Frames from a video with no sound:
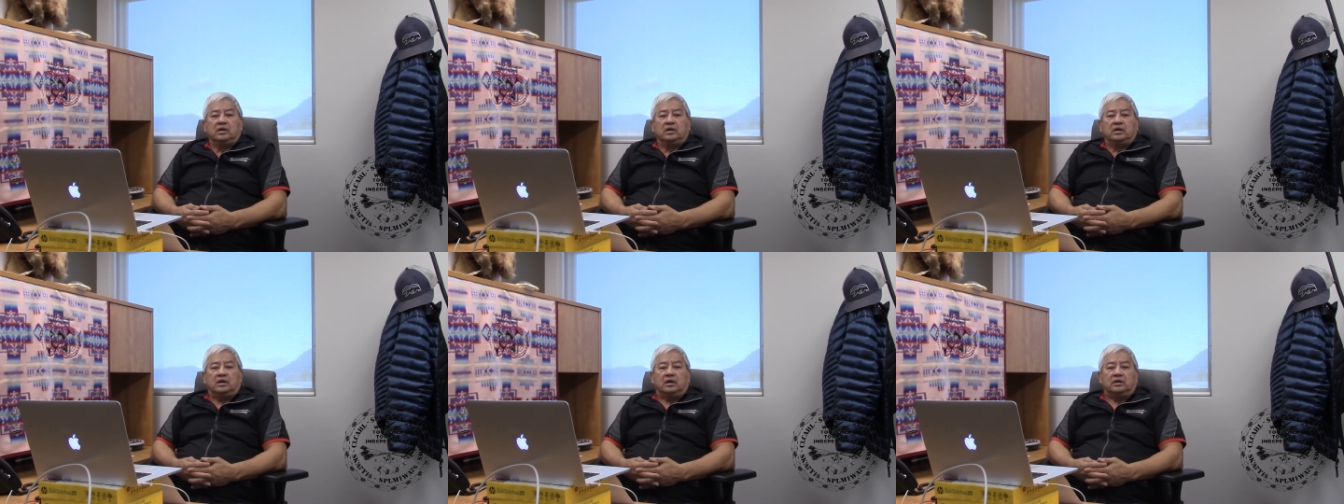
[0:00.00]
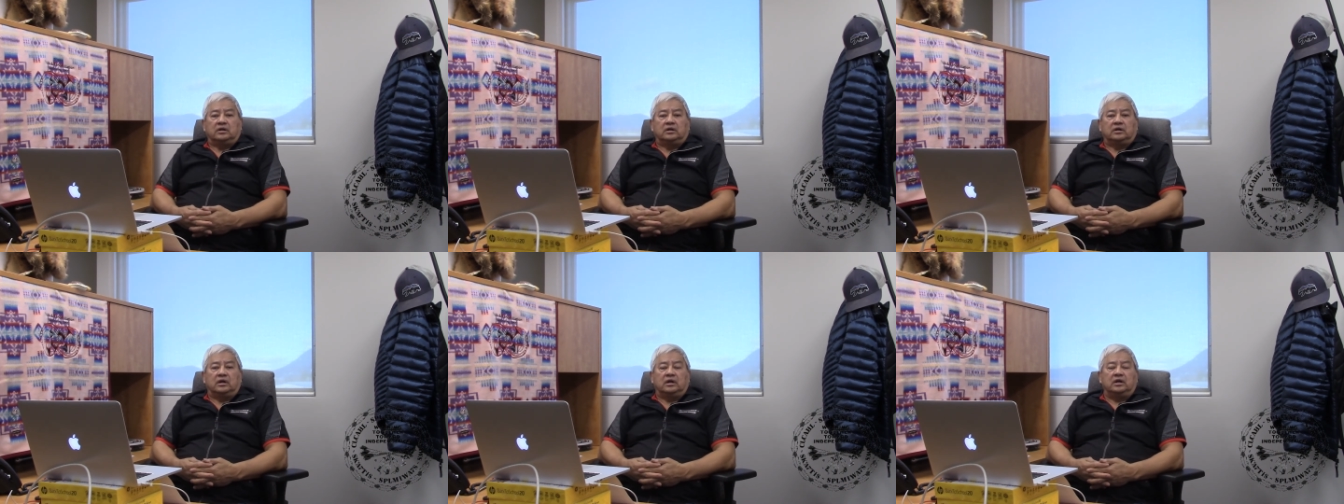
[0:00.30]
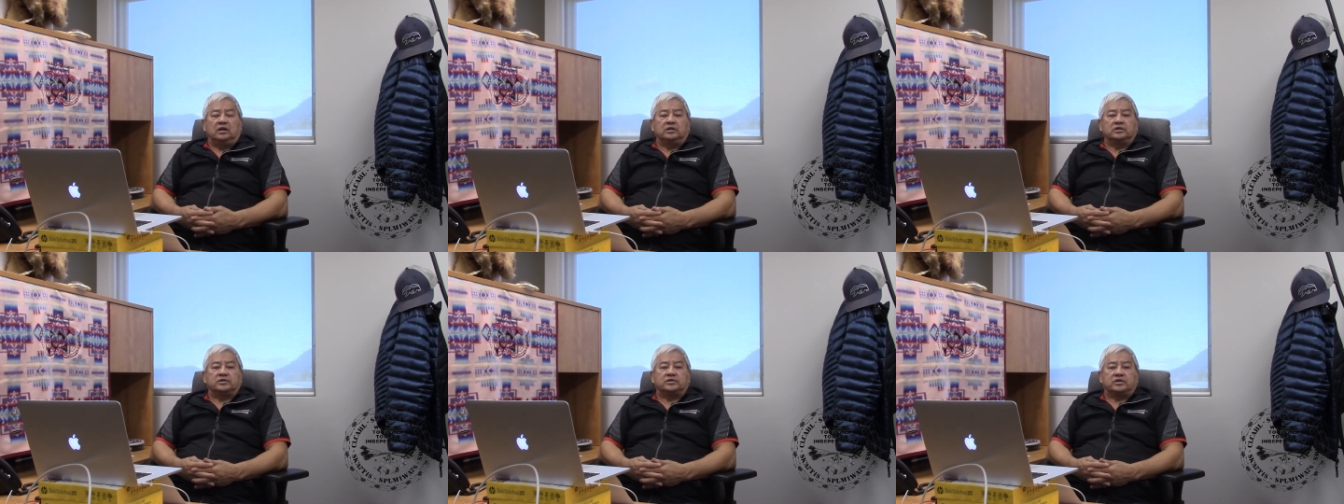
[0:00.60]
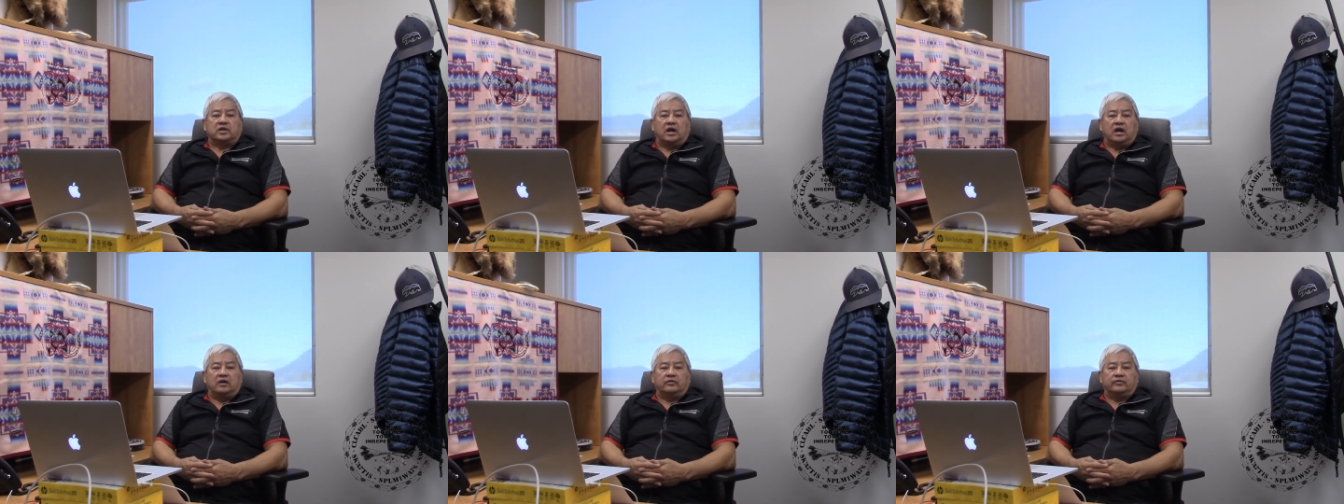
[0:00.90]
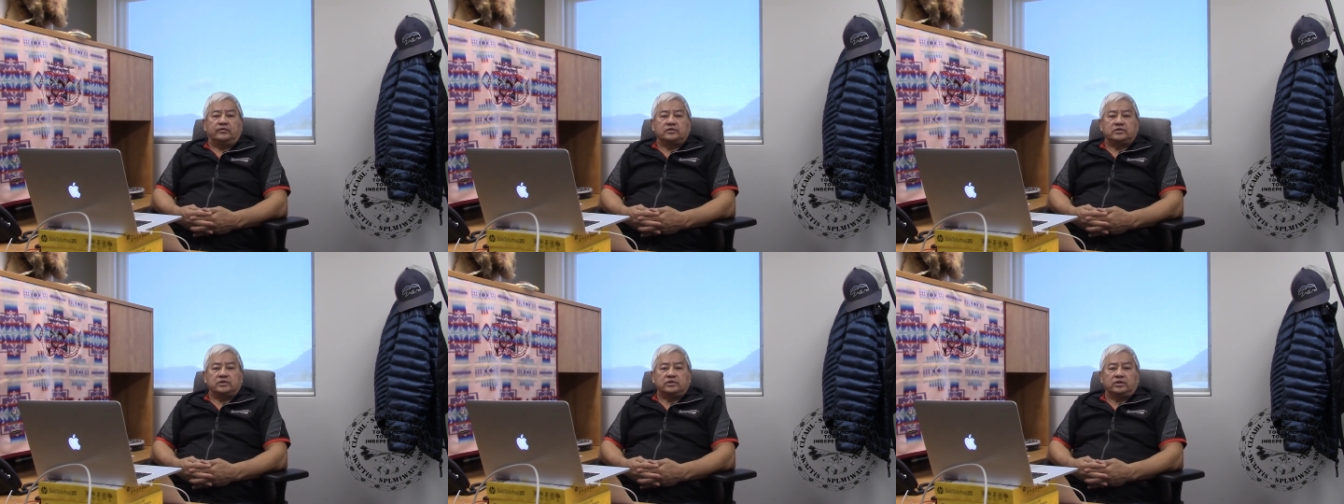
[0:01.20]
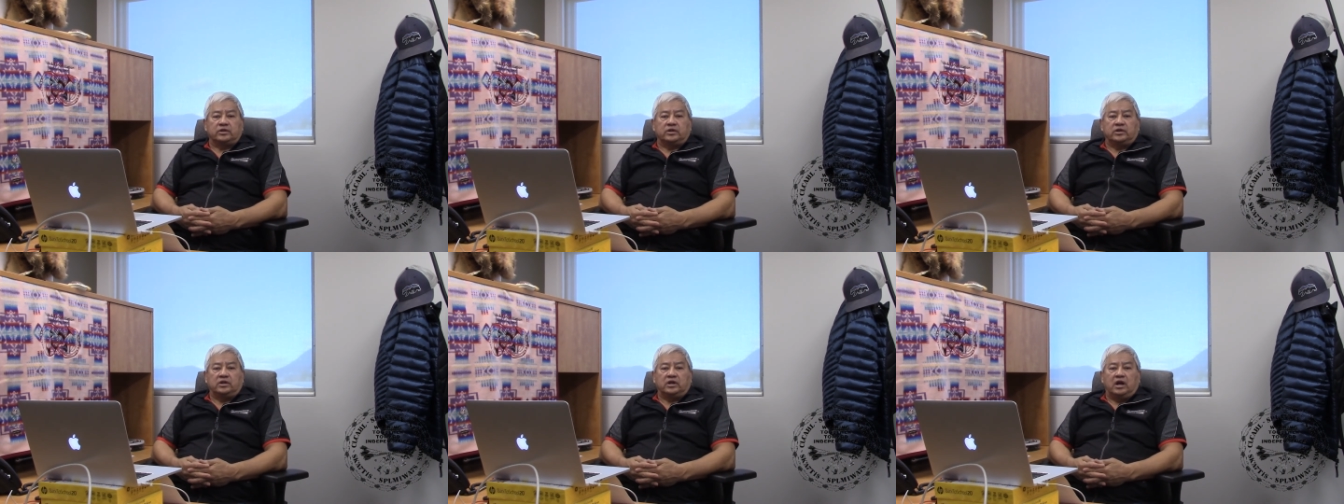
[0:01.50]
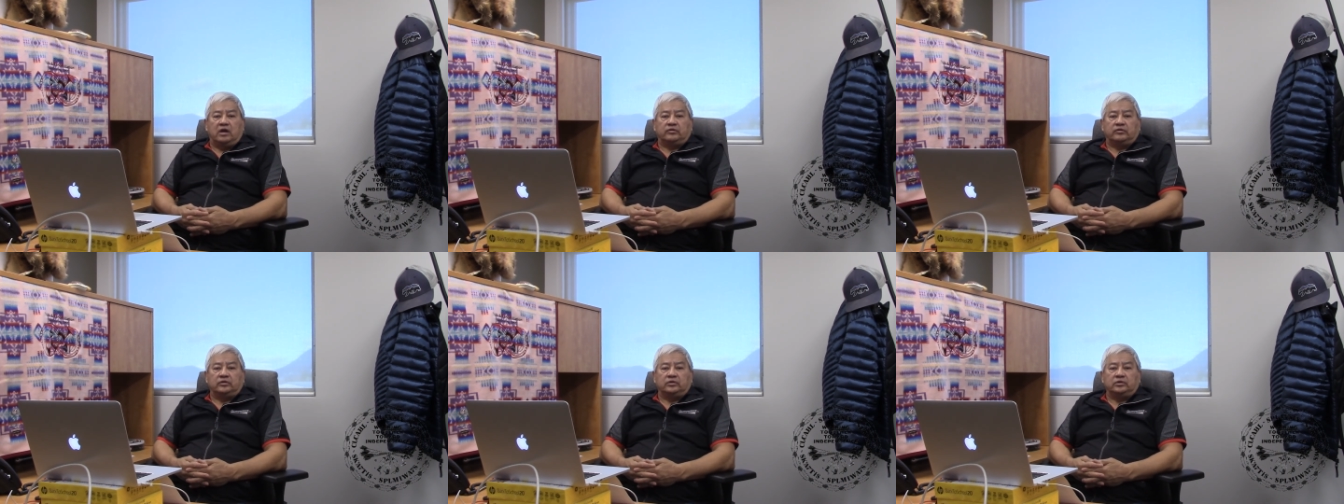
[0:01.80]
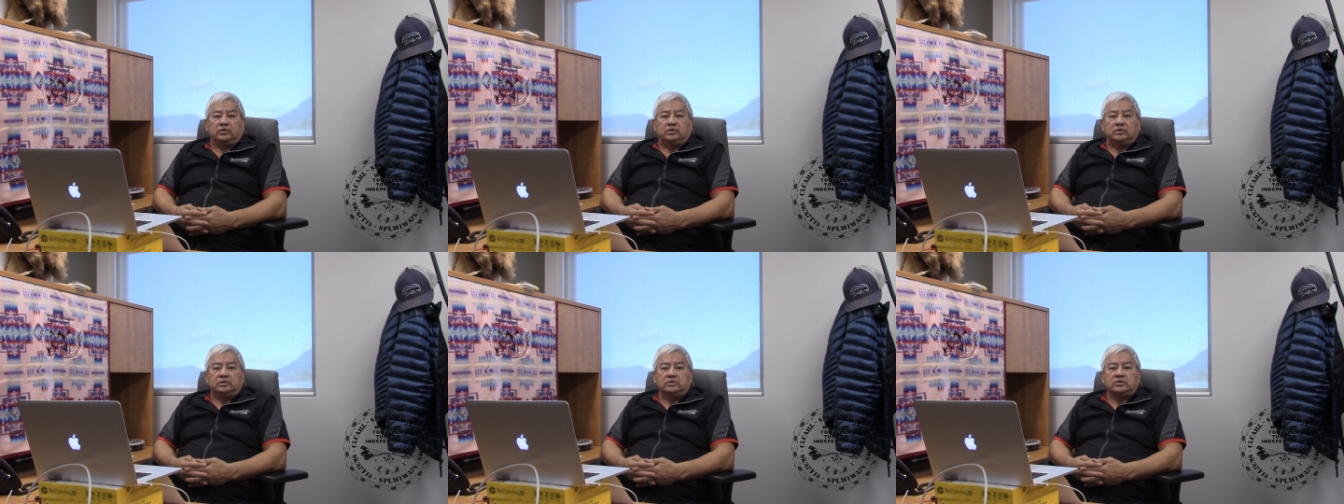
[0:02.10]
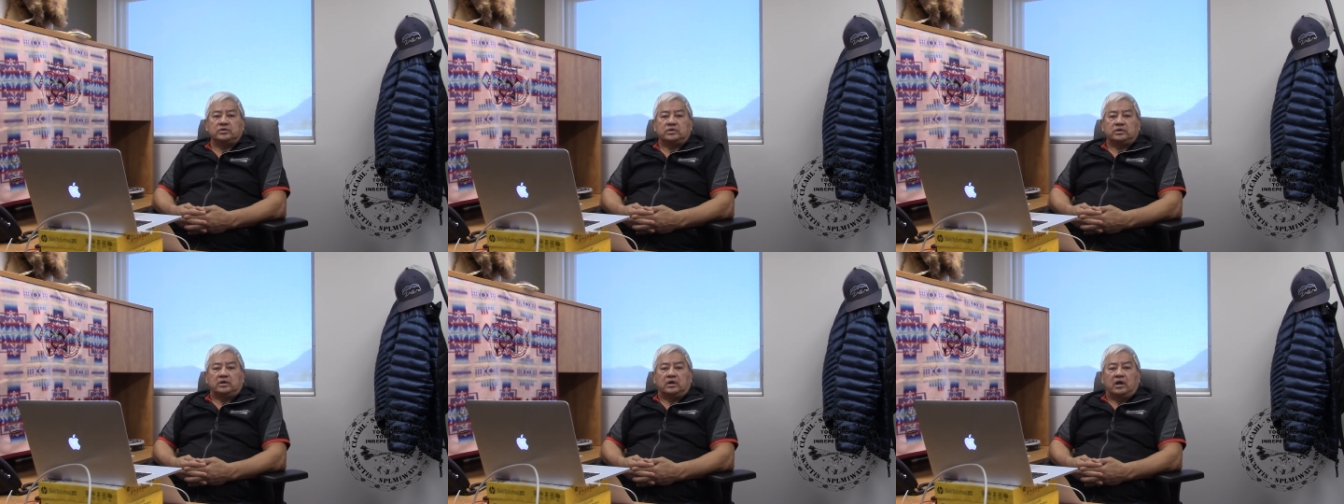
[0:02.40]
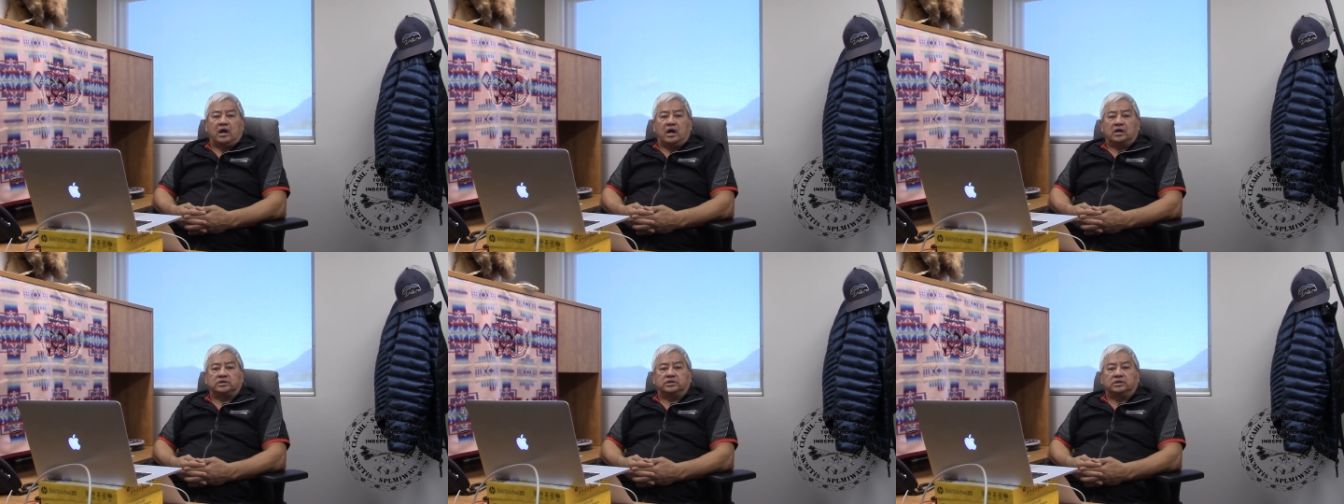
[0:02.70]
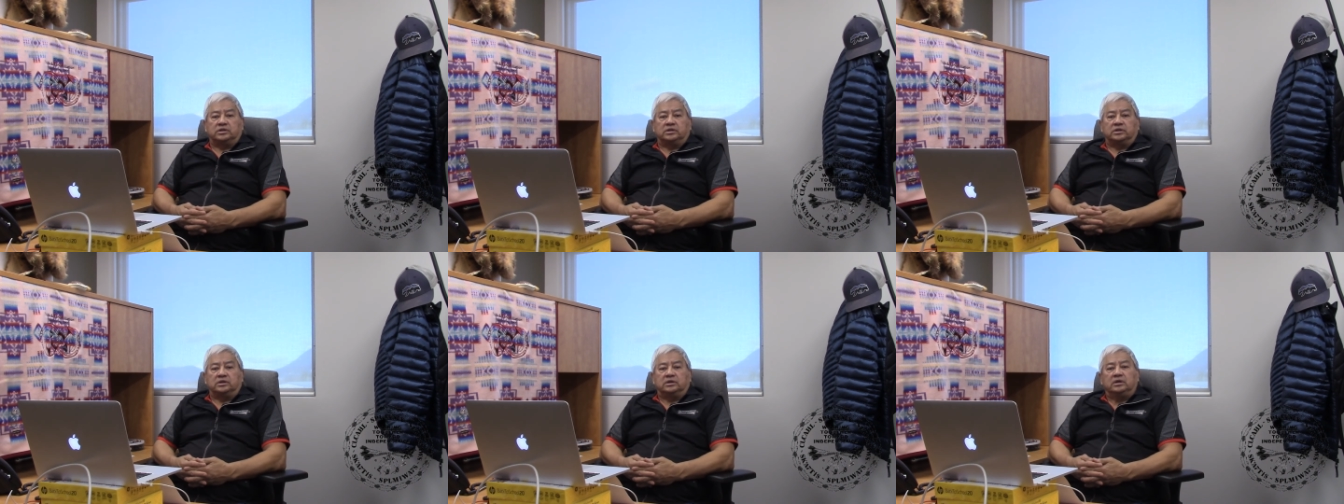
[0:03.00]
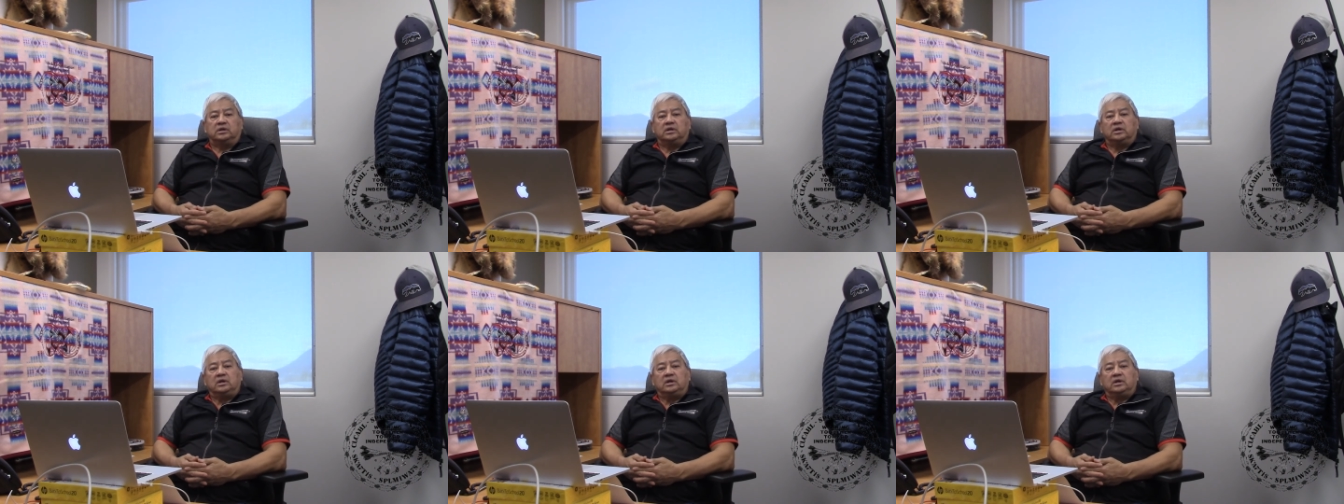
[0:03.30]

And our health staff is looking after those that are actually